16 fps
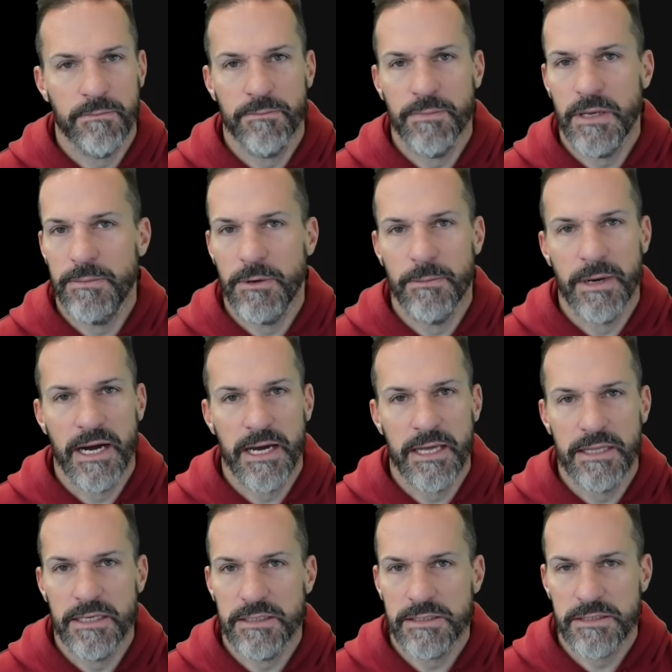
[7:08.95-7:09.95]
people buy
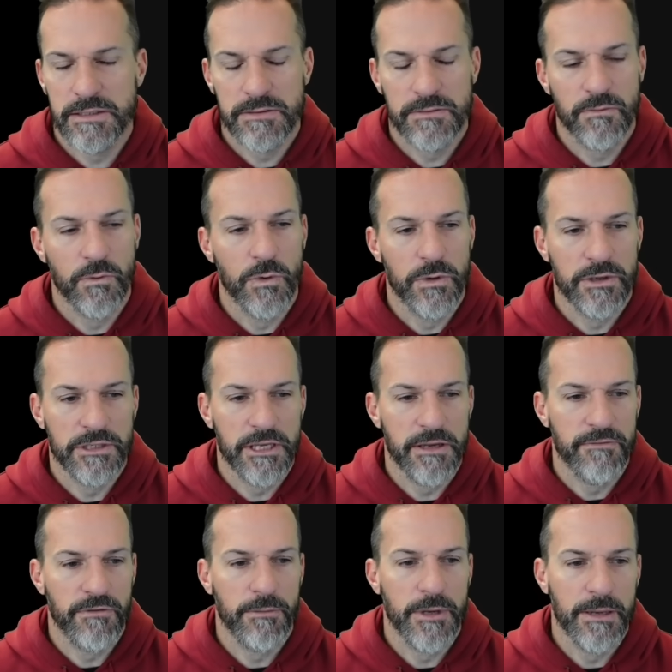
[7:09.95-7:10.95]
this warranty
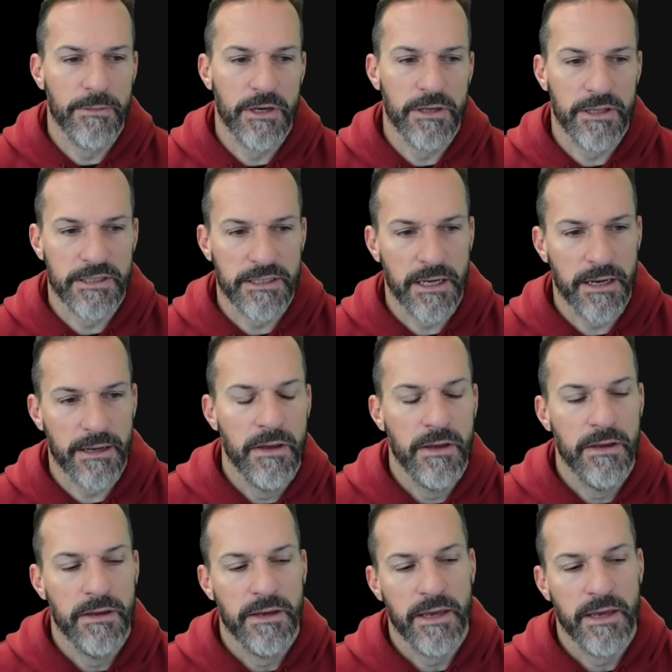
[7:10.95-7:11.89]
from him all the time.